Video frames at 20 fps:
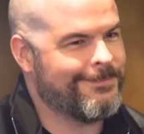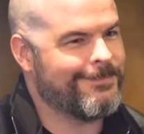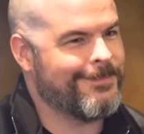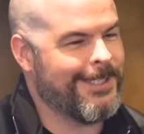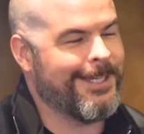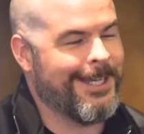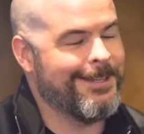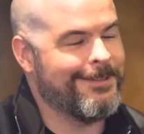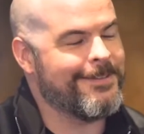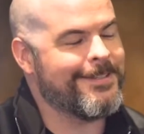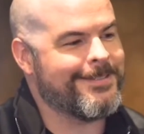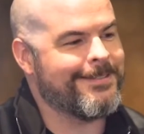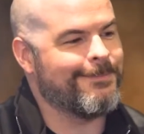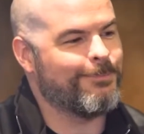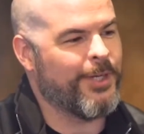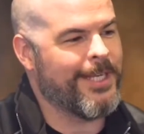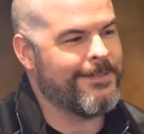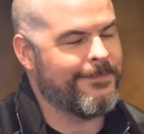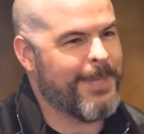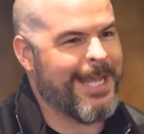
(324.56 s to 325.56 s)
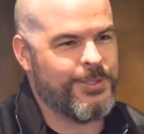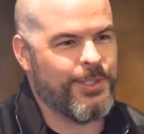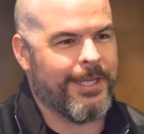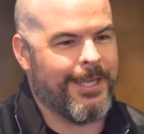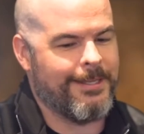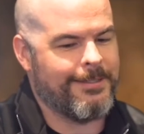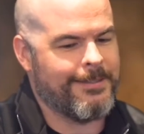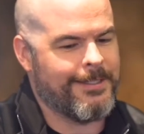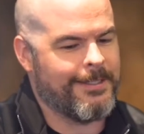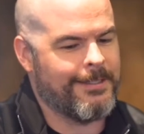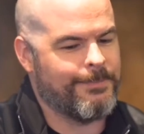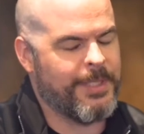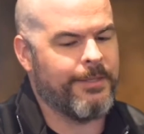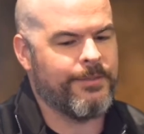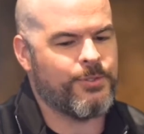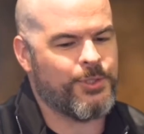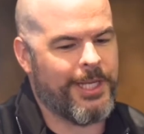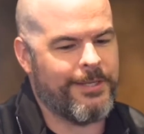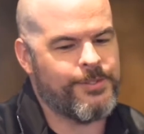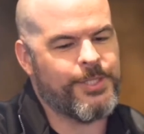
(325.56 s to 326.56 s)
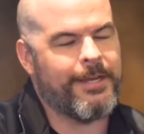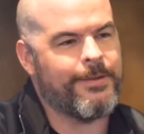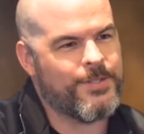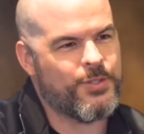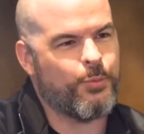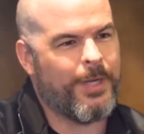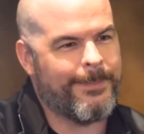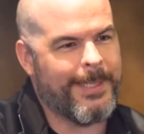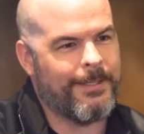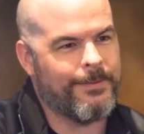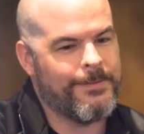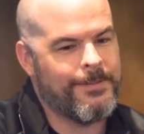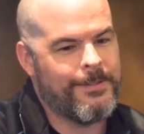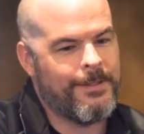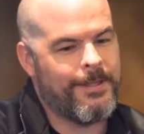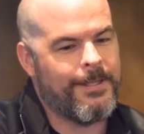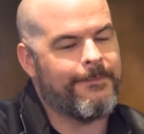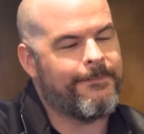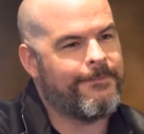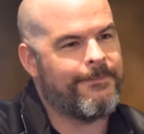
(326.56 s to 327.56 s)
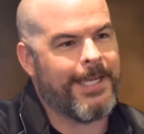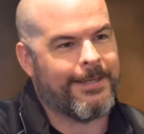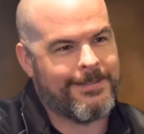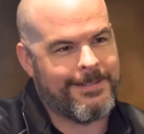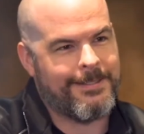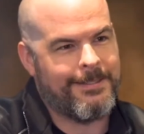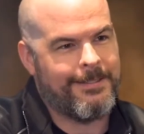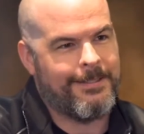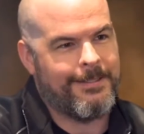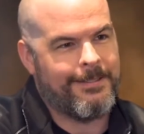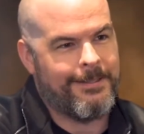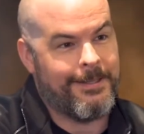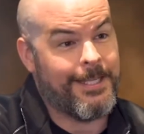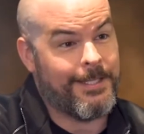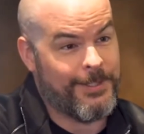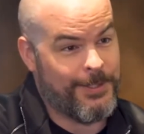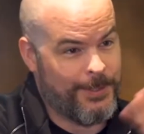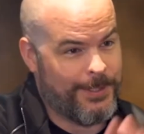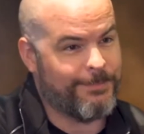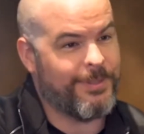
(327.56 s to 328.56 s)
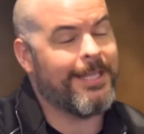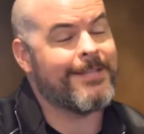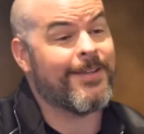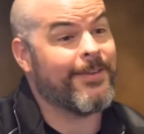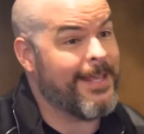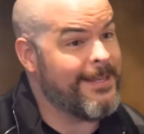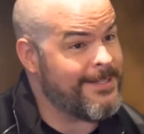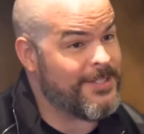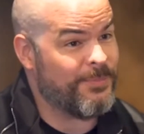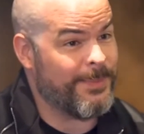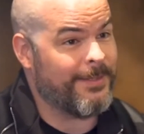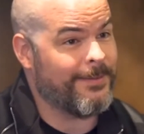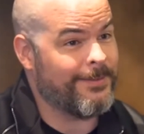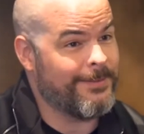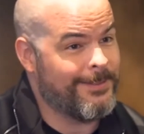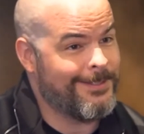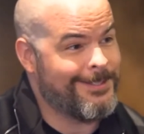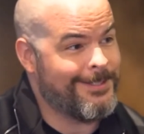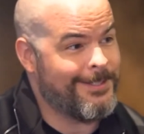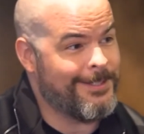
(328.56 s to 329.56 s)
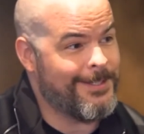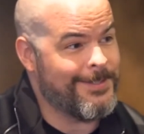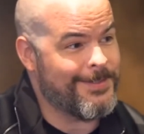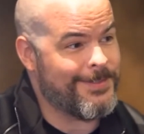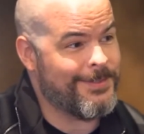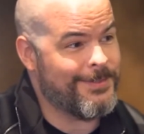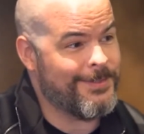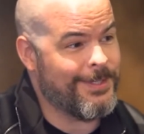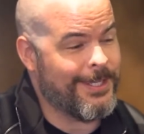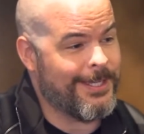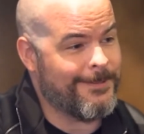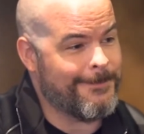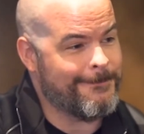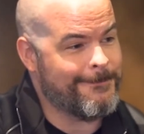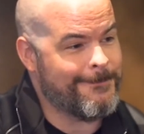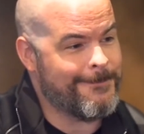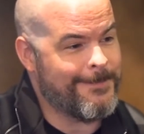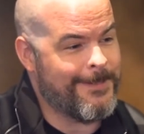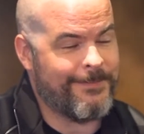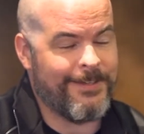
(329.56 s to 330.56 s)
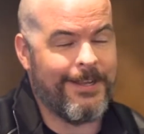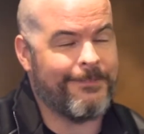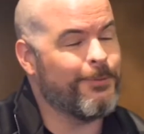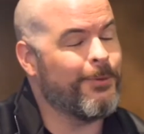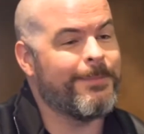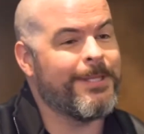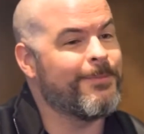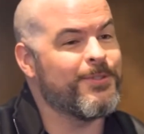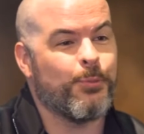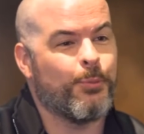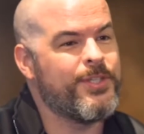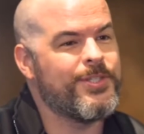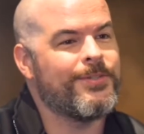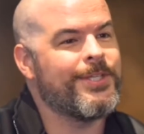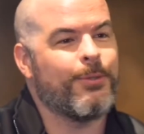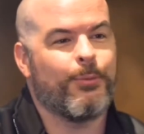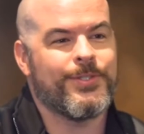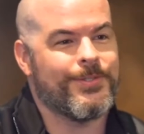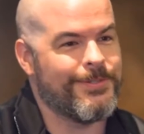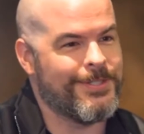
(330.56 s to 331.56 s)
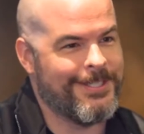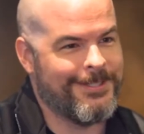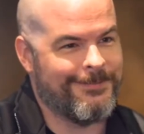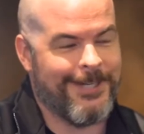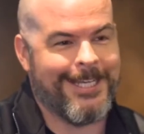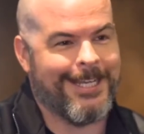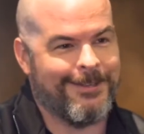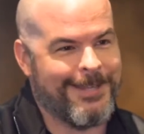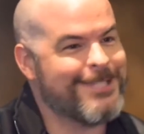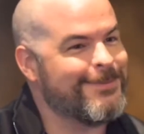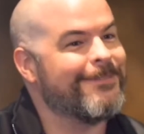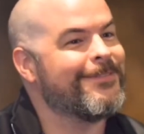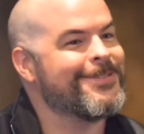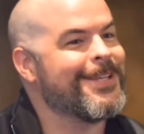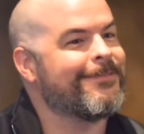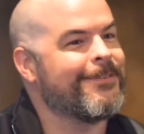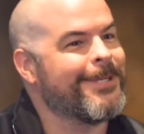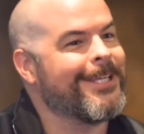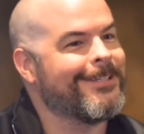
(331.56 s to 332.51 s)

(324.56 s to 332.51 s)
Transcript: Yeah, I love this brand of magic, and being able to change out and swap out the effect that you can place on any spell is, if you want to be the most wizardy wizard right now, that's what it feels like for me.